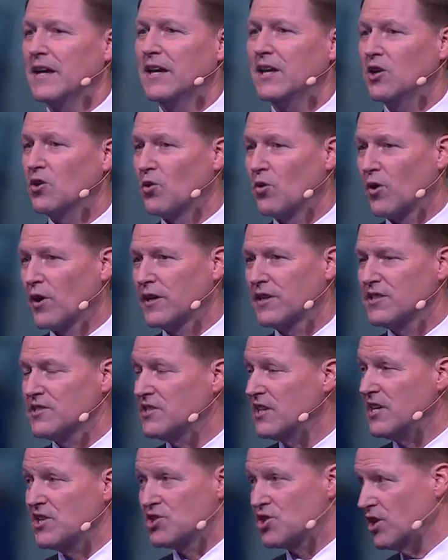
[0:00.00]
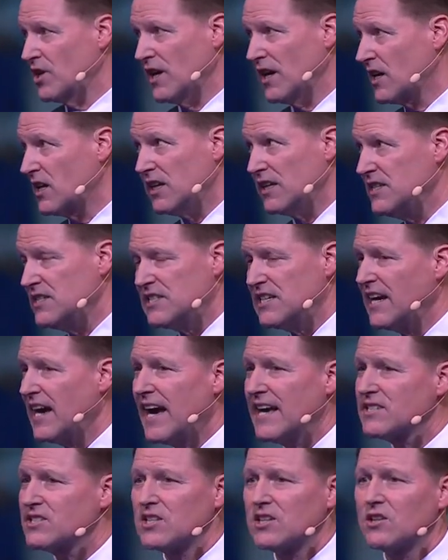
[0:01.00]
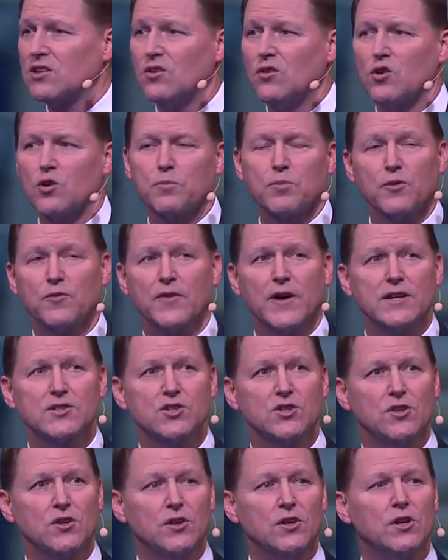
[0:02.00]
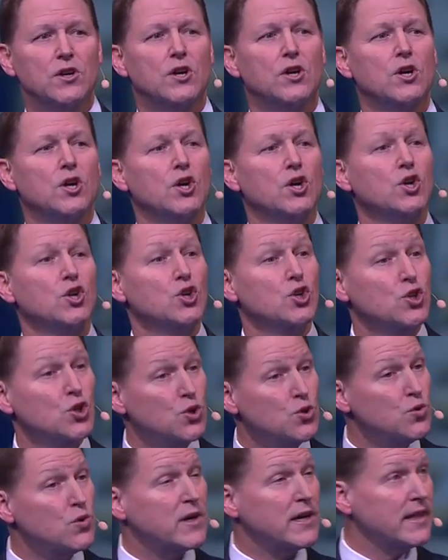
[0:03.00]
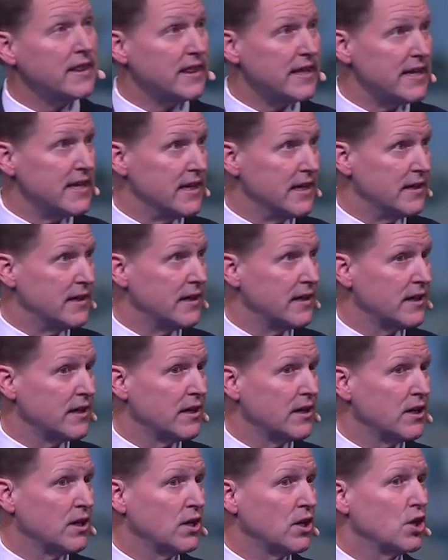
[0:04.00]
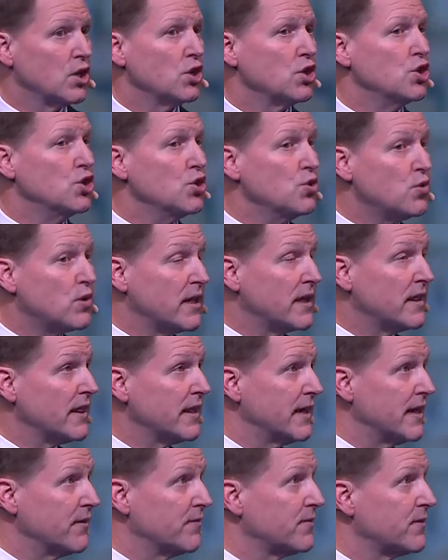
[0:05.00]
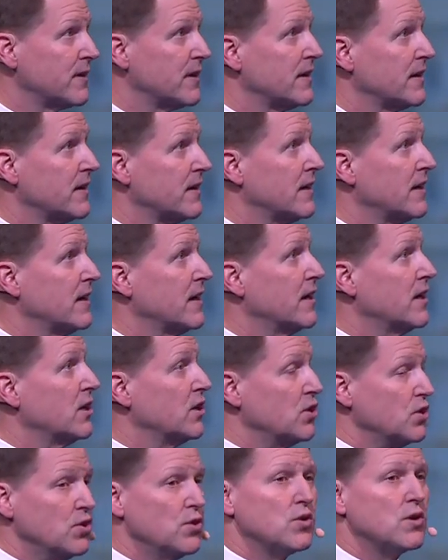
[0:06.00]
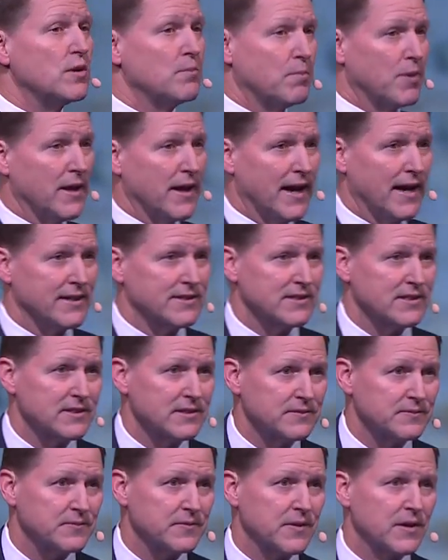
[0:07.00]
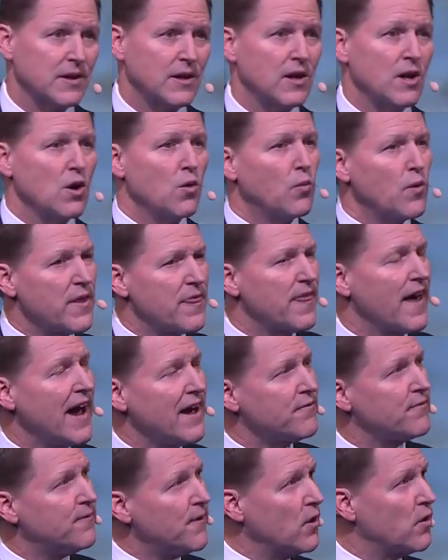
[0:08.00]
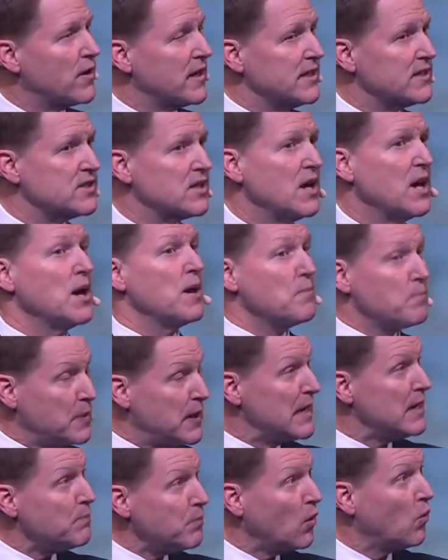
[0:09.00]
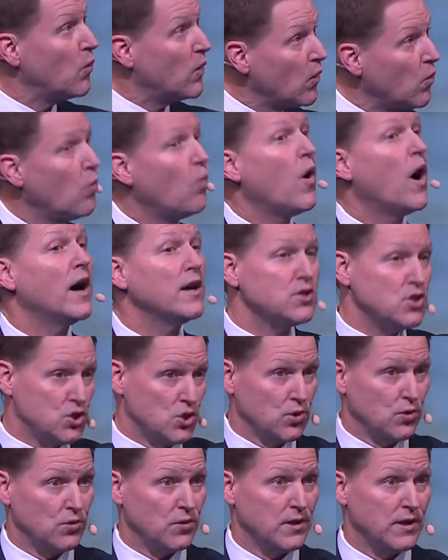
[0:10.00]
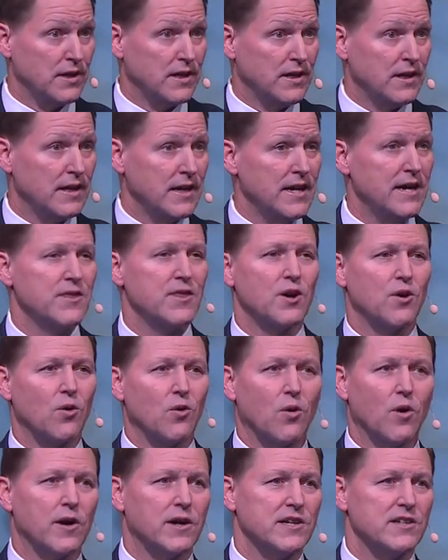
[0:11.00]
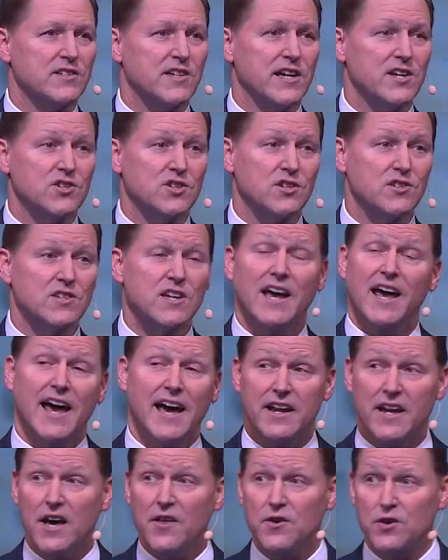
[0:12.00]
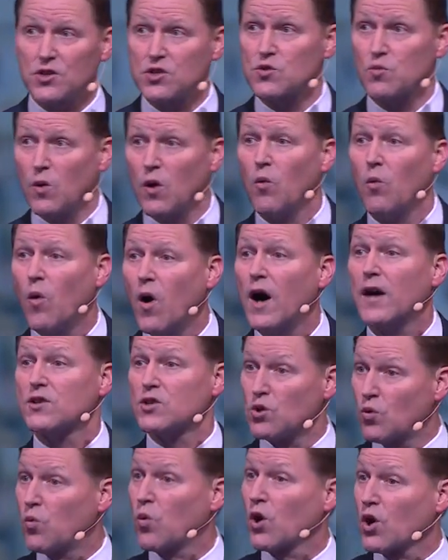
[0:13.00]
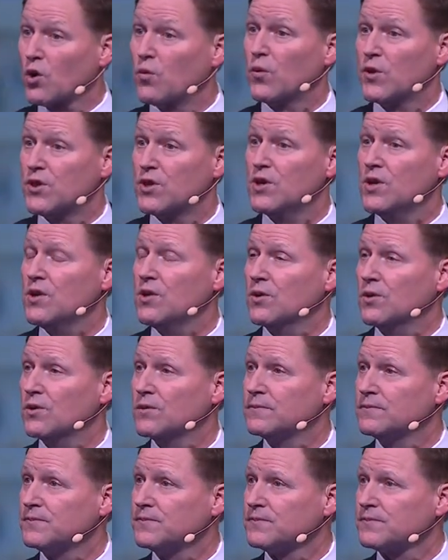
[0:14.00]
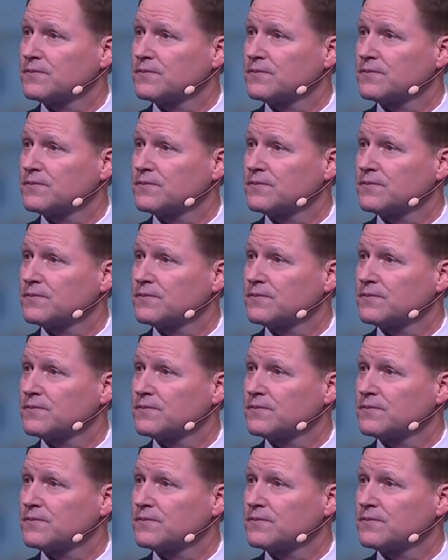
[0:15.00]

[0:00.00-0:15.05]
in an organization, ecclesiastical or professional, you can lead, you can lift, you can bless. With that focus, people will want you in their organizations, and others will want to work with you.